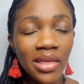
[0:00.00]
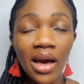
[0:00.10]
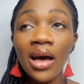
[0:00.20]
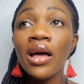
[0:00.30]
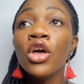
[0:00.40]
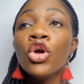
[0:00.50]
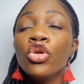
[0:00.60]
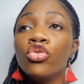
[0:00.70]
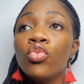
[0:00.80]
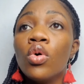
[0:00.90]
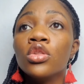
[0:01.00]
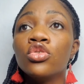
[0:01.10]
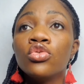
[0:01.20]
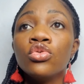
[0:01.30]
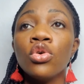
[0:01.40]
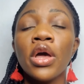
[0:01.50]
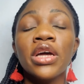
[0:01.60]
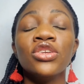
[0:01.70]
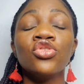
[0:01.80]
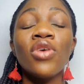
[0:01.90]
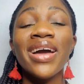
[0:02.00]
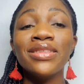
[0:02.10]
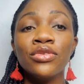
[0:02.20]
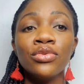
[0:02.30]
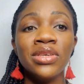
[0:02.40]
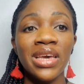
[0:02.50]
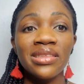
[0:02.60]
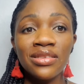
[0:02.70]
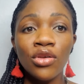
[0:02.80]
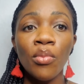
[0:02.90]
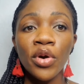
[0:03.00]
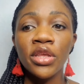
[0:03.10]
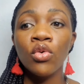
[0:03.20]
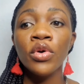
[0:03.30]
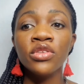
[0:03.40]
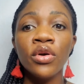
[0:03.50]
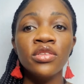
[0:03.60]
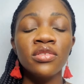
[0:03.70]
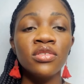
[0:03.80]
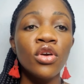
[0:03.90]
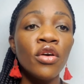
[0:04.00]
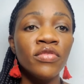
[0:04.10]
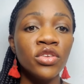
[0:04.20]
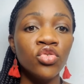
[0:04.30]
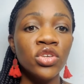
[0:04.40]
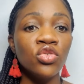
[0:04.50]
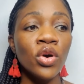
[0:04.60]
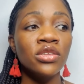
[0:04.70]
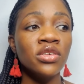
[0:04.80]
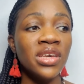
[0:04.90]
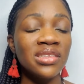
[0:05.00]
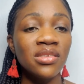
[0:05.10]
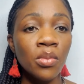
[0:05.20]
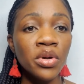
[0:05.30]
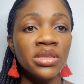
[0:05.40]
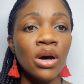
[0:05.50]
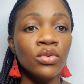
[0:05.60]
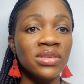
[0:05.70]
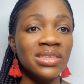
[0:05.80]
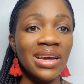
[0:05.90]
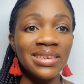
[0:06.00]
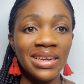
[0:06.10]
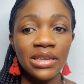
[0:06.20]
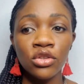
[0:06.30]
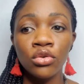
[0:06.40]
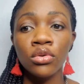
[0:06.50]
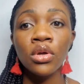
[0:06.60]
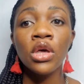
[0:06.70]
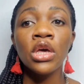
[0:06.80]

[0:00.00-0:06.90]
yeah you want to try to get somebody who is going to serve the drinks you want to get somebody that will stand there to